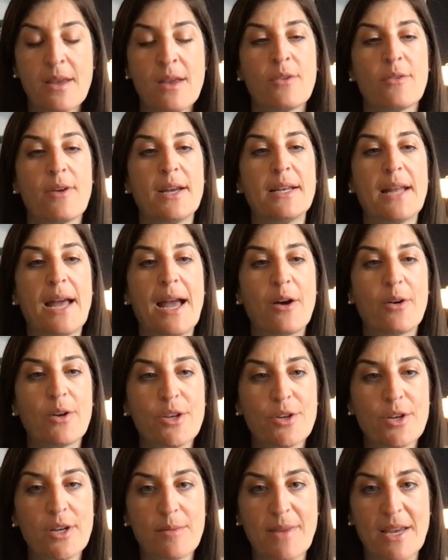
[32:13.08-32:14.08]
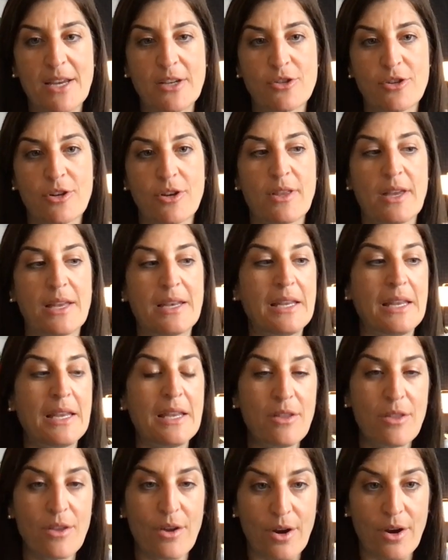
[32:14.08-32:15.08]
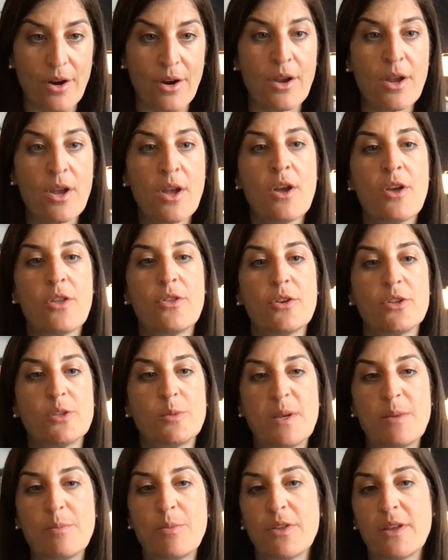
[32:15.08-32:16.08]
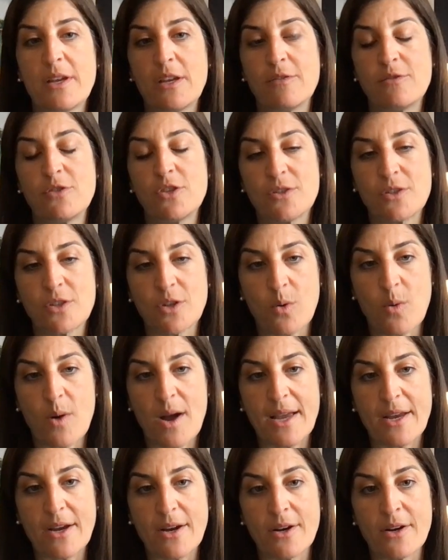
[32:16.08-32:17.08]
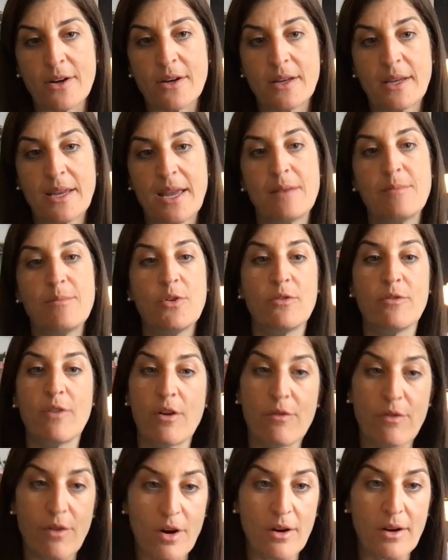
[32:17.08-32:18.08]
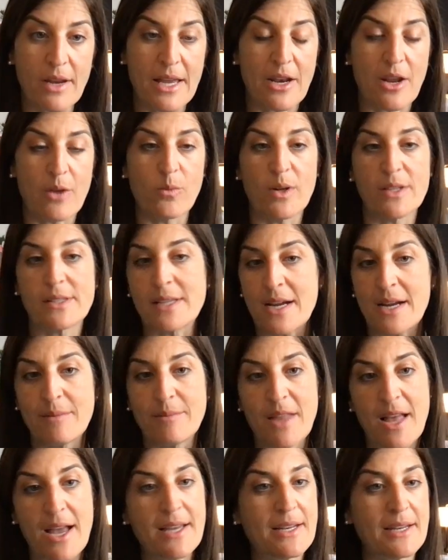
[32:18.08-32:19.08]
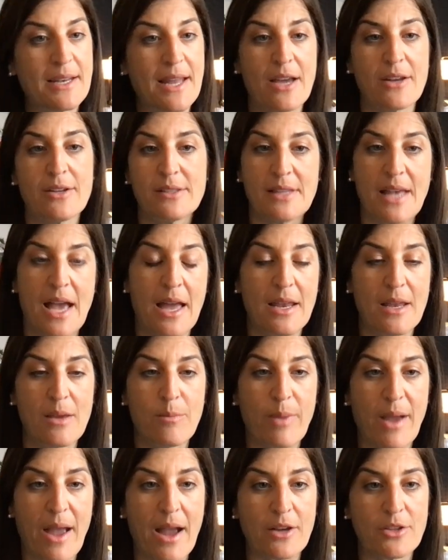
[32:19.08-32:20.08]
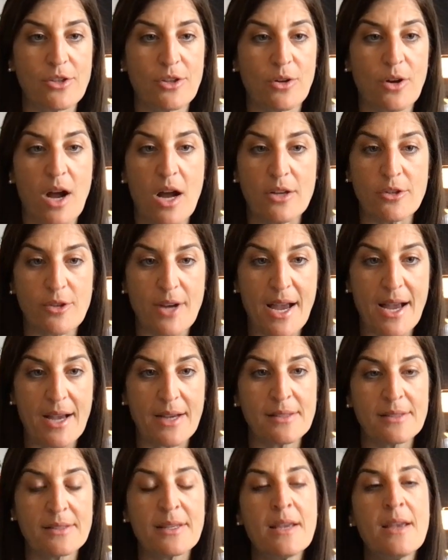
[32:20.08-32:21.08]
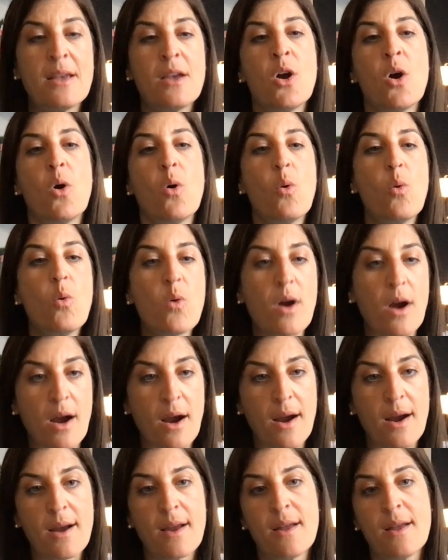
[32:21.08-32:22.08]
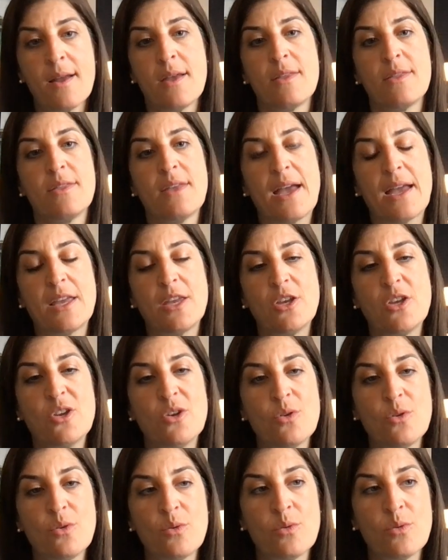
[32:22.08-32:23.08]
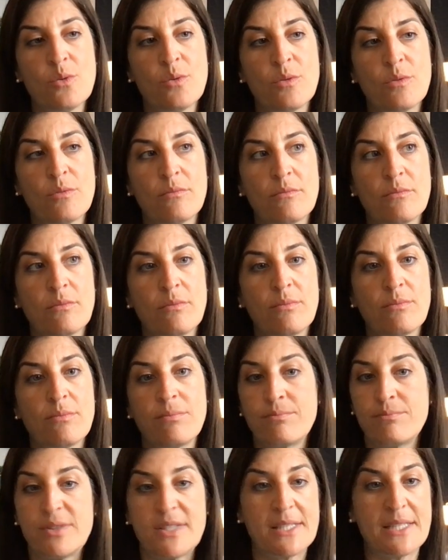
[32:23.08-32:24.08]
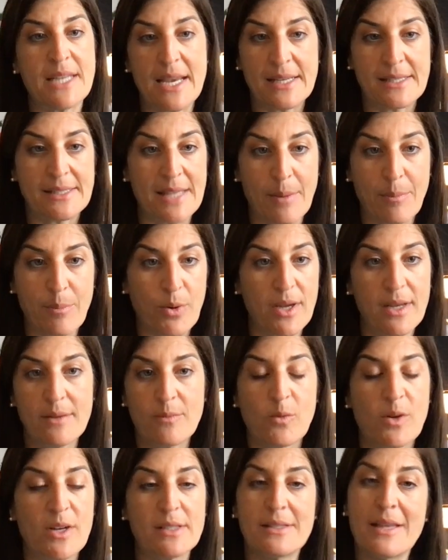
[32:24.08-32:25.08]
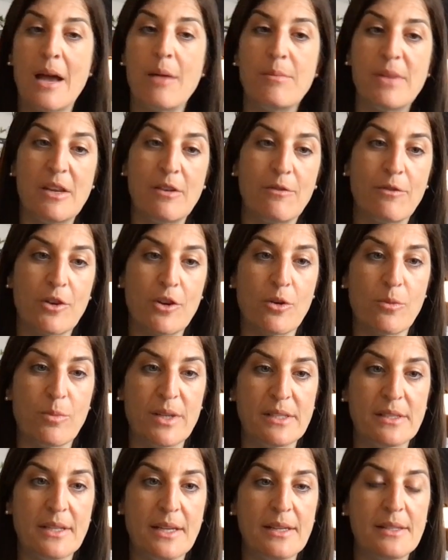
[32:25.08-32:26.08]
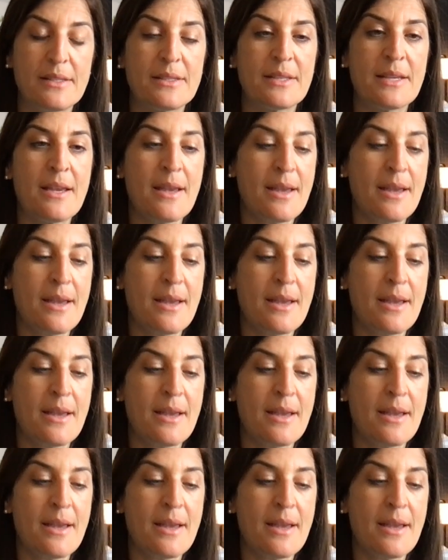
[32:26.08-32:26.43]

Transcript: right? How are you going to make sure that either those people that you've just acquired can move over, and on what timeline, and how does that impact your contracts? Or that you stay separate, and what does that mean for your business?